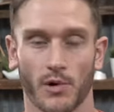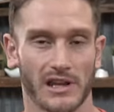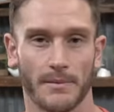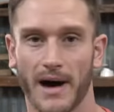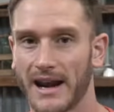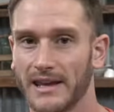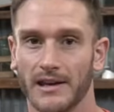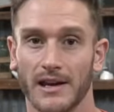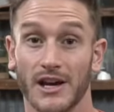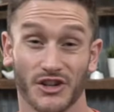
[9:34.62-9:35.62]
work in the body,
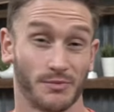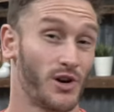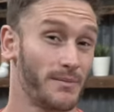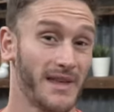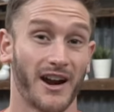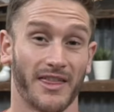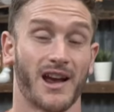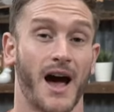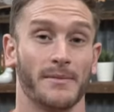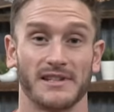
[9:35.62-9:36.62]
just put them down in the
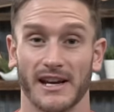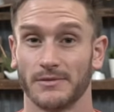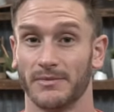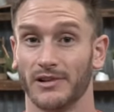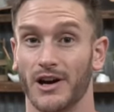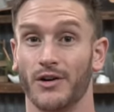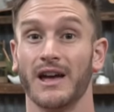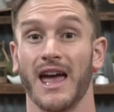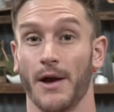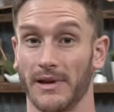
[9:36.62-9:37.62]
comment section below
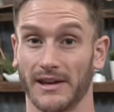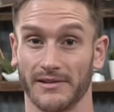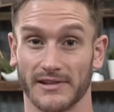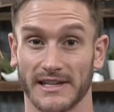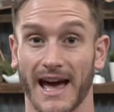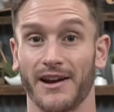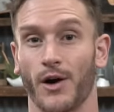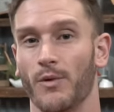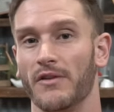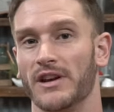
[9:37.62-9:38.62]
and we can decide
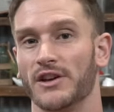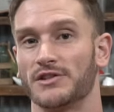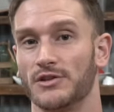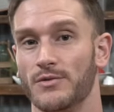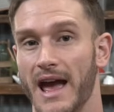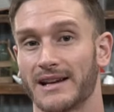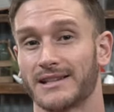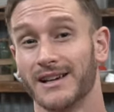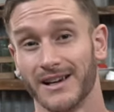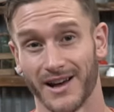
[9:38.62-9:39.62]
on what videos to do
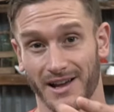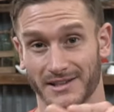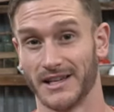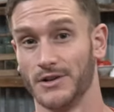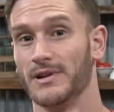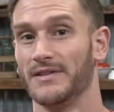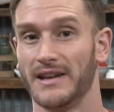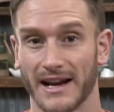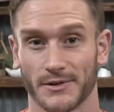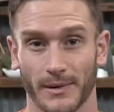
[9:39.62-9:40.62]
next. I'll see you in the
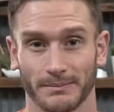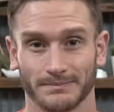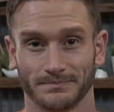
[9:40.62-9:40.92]
next one.